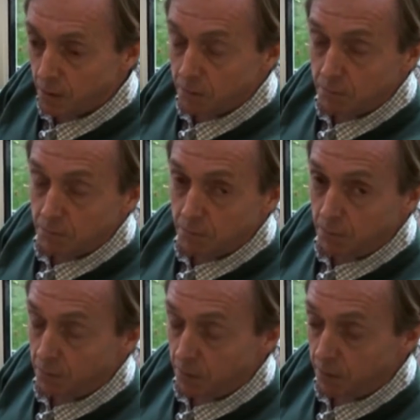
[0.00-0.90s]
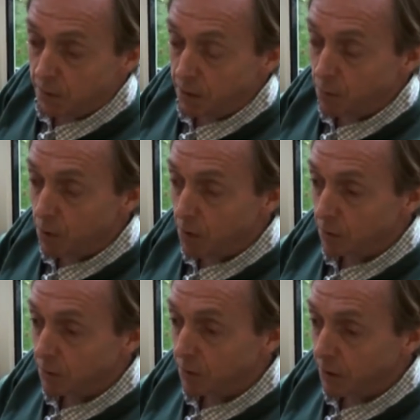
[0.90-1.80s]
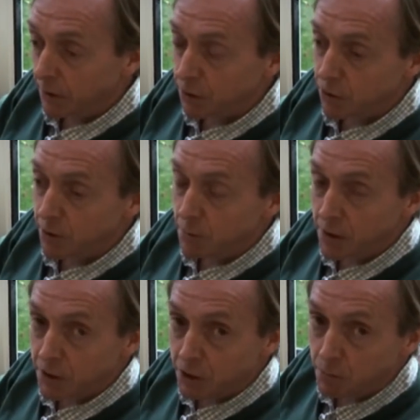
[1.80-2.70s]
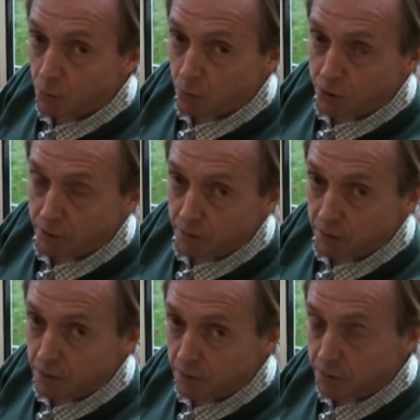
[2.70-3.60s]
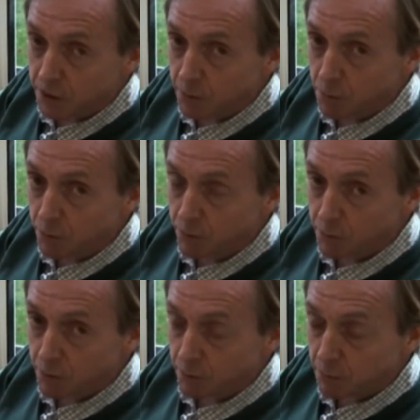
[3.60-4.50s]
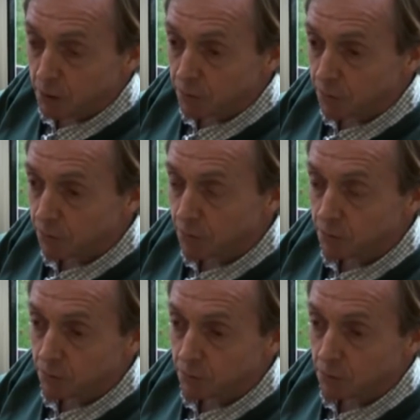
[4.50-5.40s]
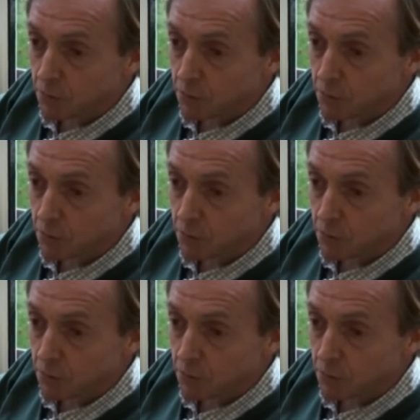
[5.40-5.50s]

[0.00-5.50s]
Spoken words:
Well, they were extremely supportive of the Nazi movement, both through